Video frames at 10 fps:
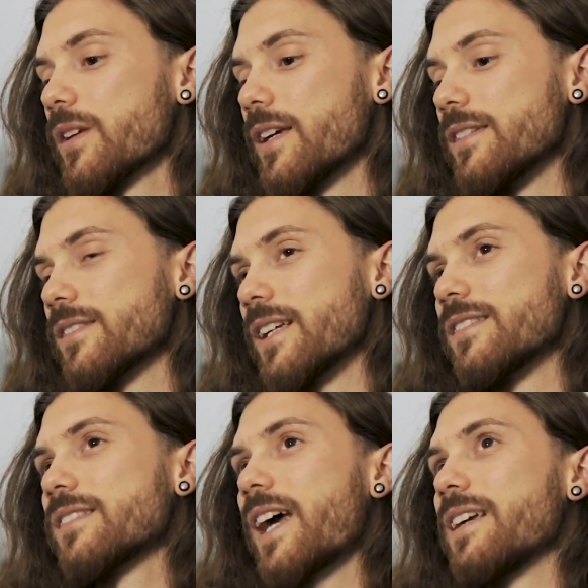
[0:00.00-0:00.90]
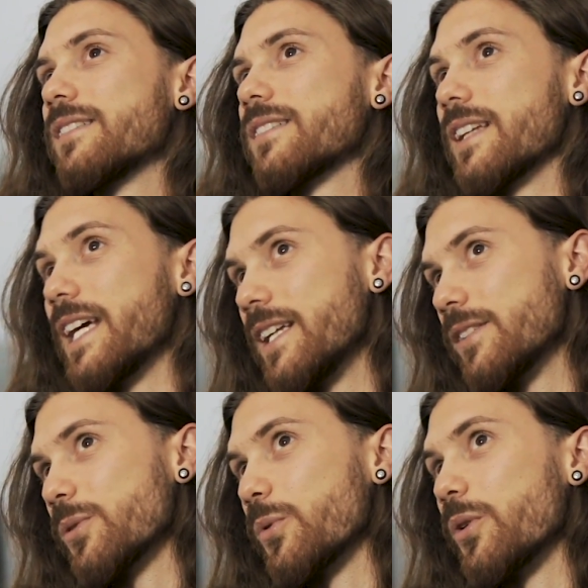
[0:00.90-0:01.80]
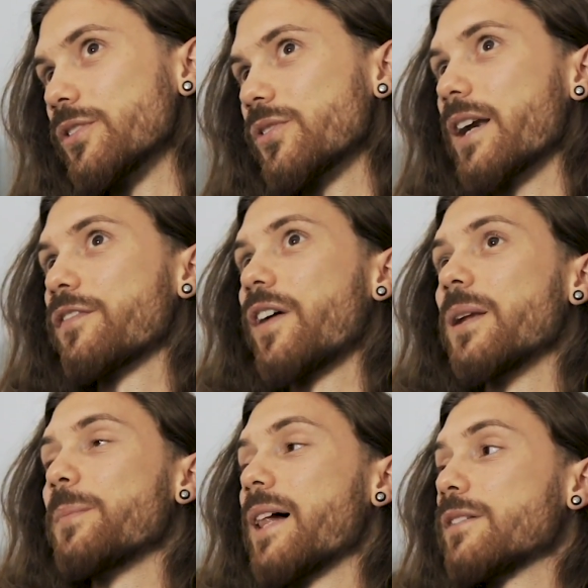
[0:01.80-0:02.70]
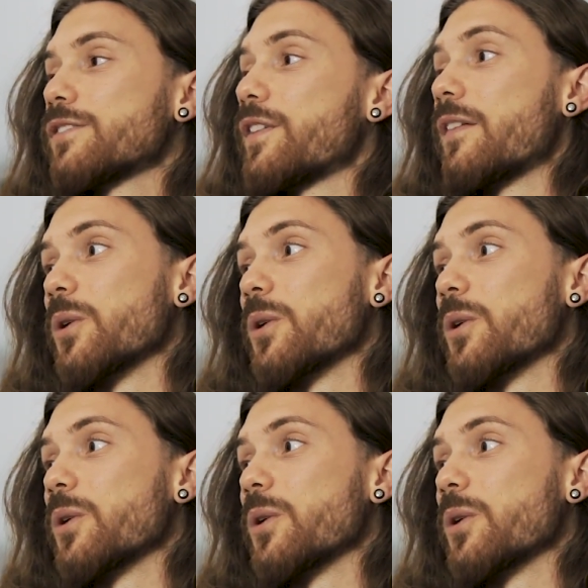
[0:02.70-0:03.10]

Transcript: it's leaning toward trying to find a balance for